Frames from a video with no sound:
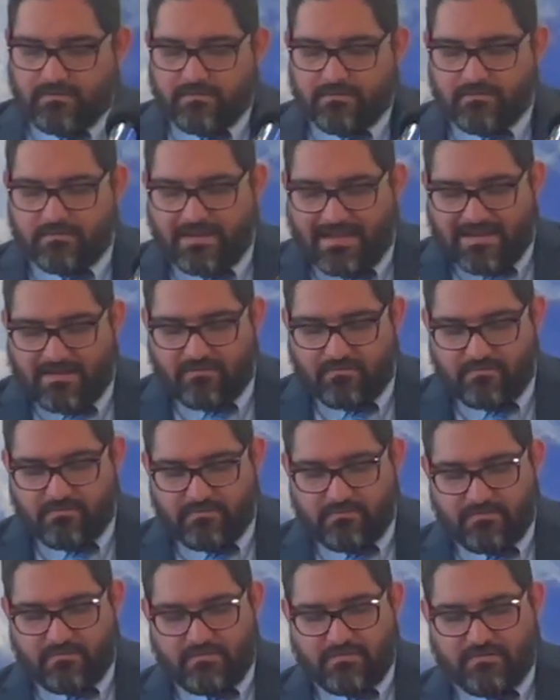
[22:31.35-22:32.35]
Now,
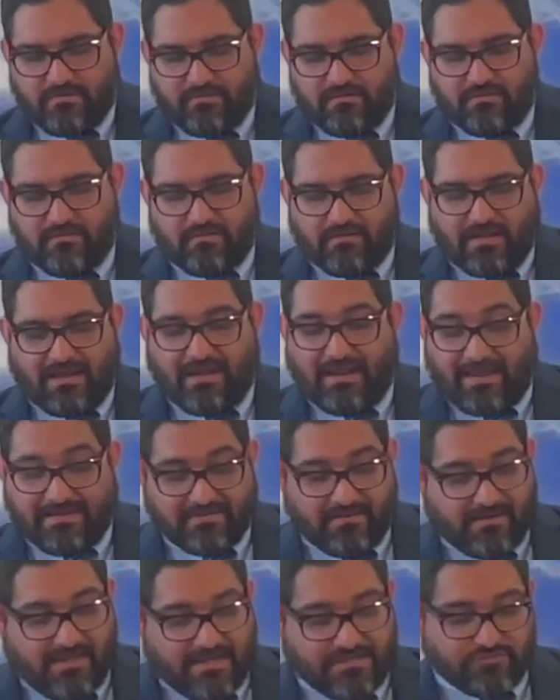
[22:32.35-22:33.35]
I like
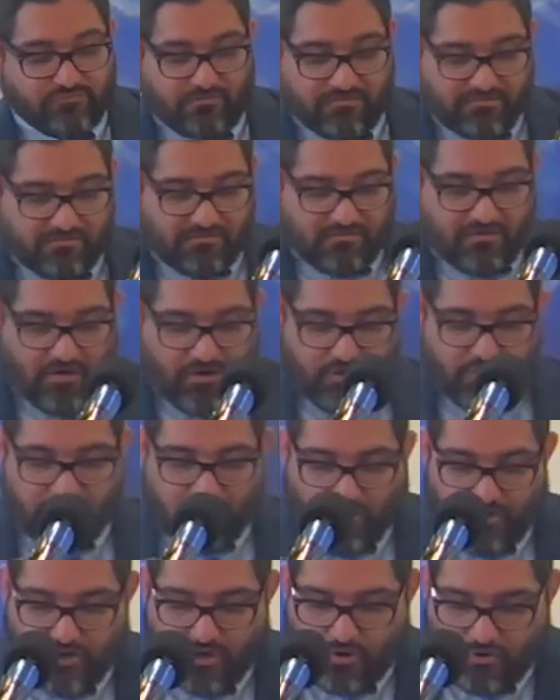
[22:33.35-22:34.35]
the next one. Are you
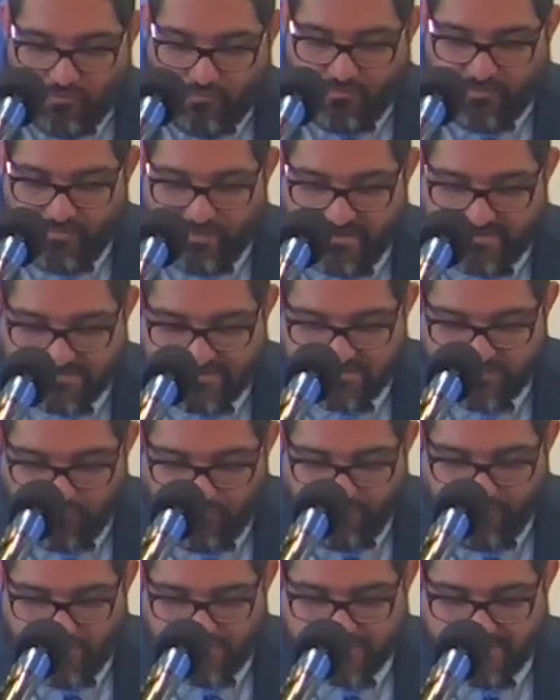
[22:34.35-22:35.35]
going with me? Listen to what
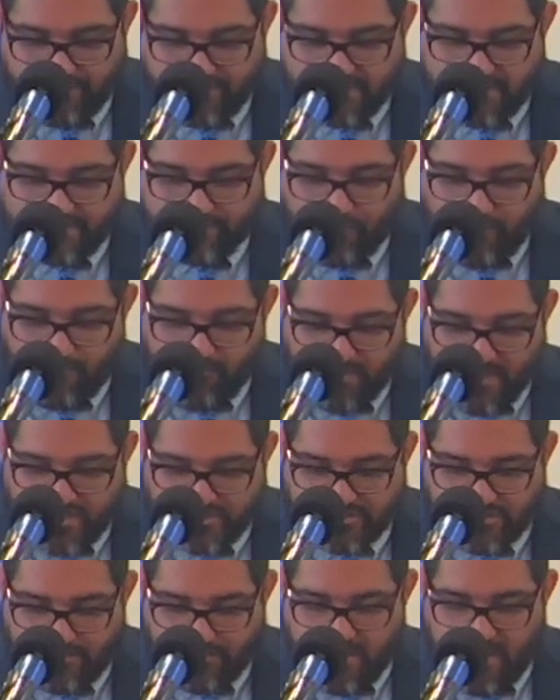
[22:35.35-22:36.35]
verse 7 says. For a
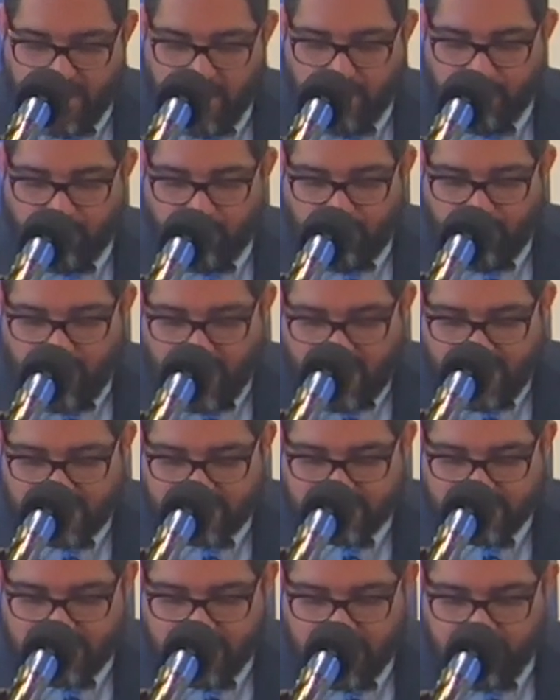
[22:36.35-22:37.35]
bishop
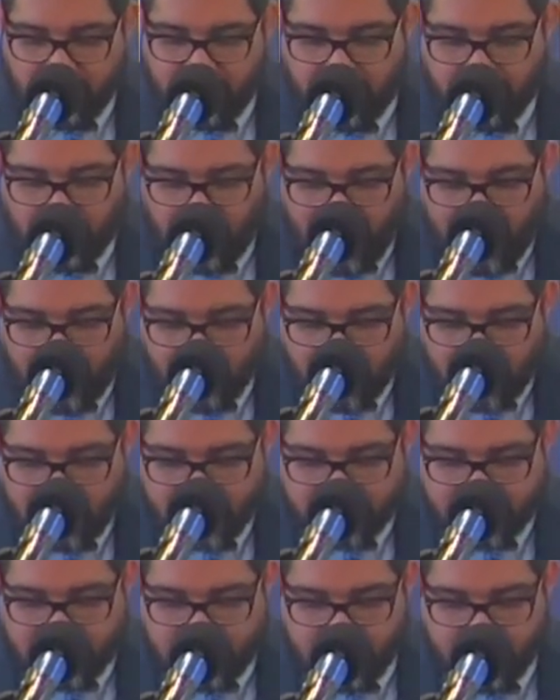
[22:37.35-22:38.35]
must be
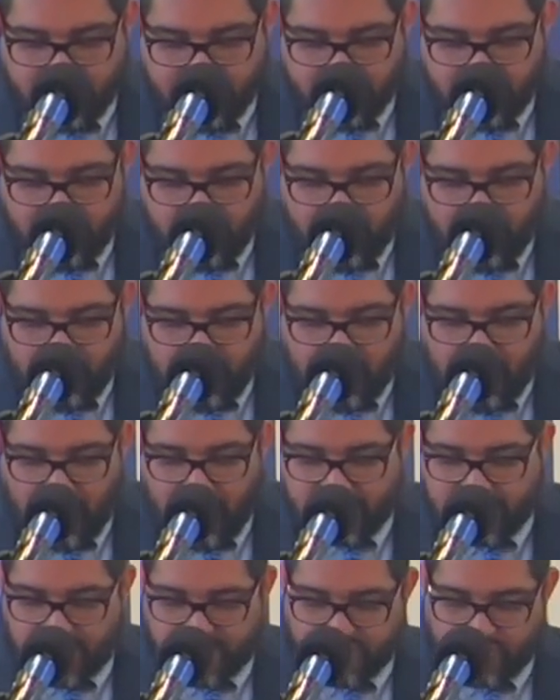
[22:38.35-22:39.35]
blameless
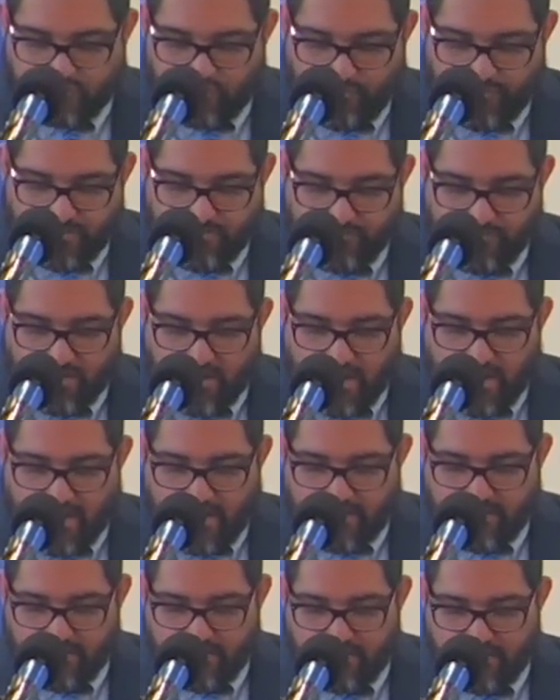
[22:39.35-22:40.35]
as a steward of
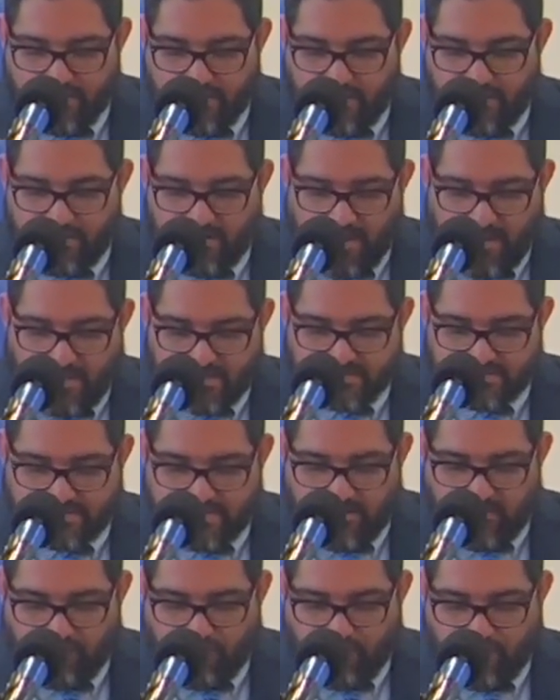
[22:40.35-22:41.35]
God, not
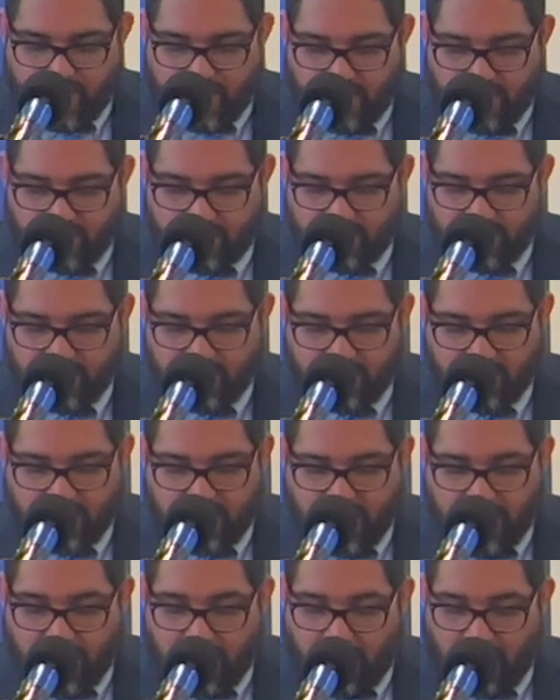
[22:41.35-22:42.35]
self-willed.
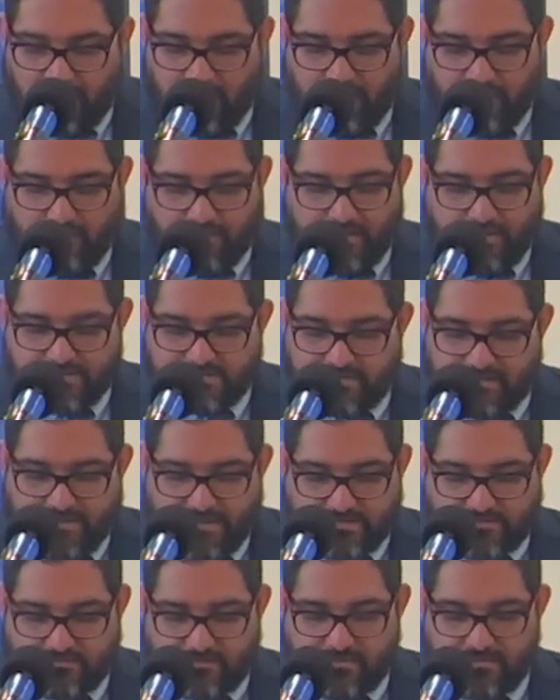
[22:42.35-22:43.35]
Uh-oh, here's the
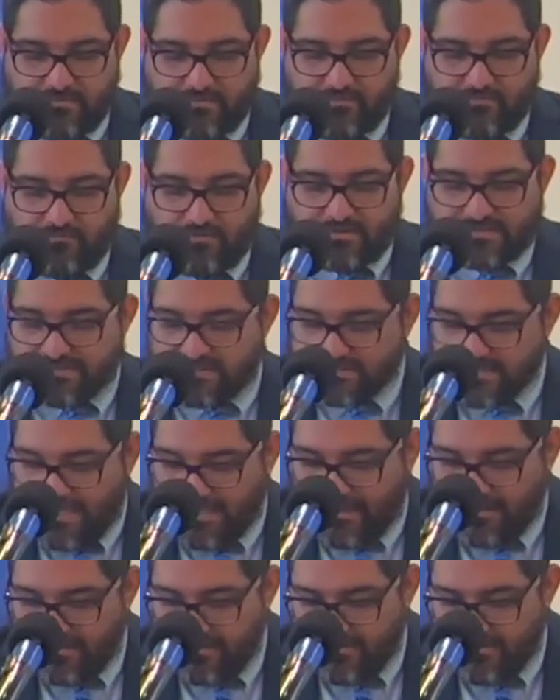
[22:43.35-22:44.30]
next one. What does it say?